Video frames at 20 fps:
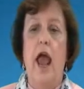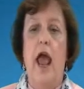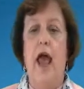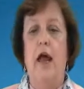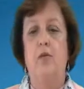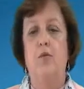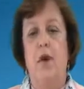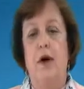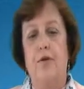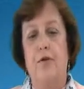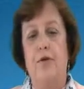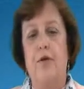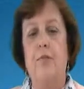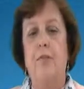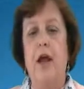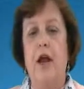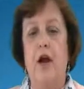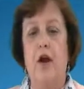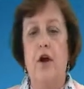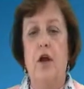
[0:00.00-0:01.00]
and whether the
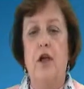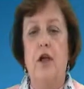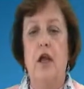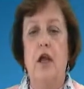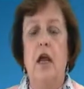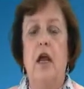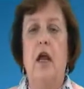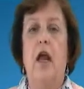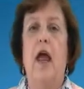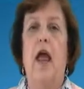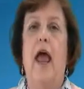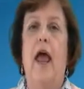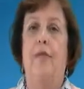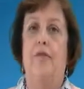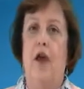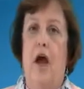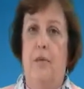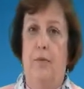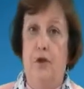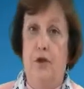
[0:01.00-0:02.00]
parent had
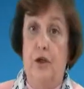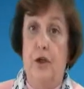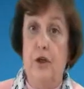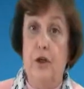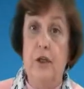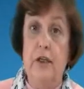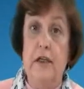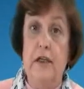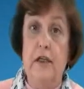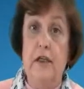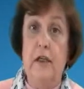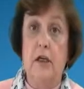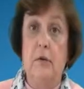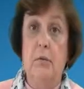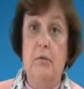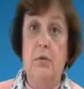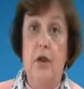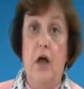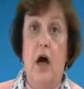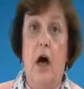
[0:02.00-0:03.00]
the opportunity to
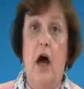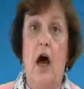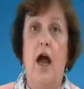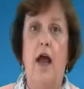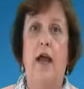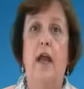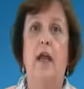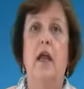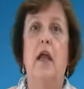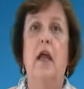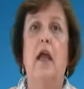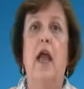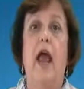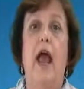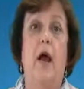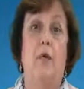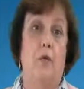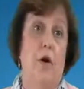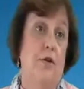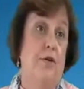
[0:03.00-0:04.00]
comply
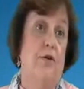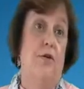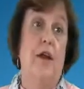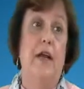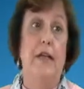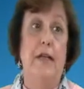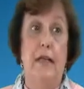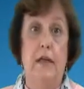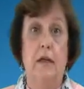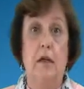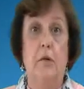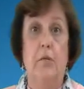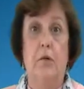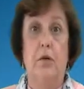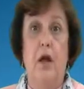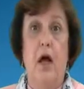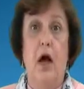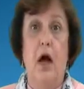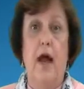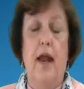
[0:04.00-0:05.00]
and whether they did
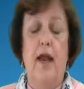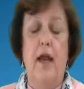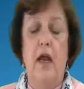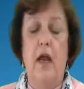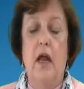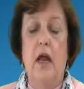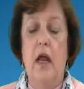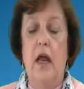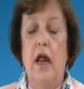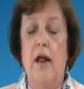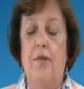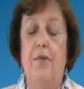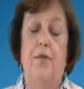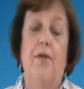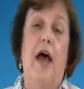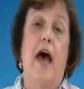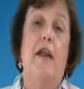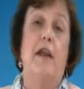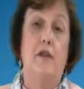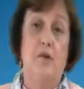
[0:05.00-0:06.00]
comply.
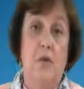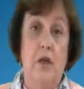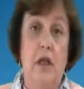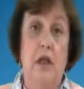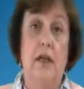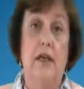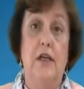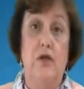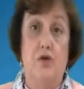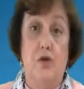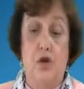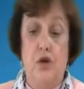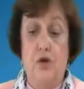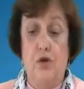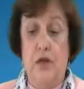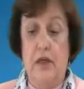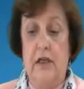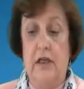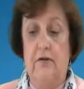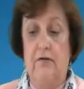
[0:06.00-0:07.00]
That is what least
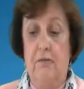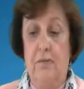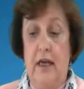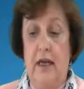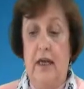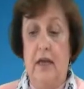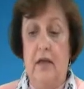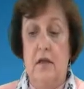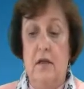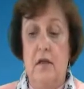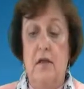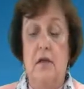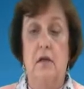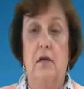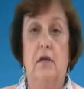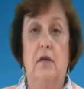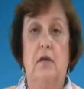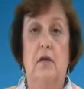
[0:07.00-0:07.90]
restrictive means.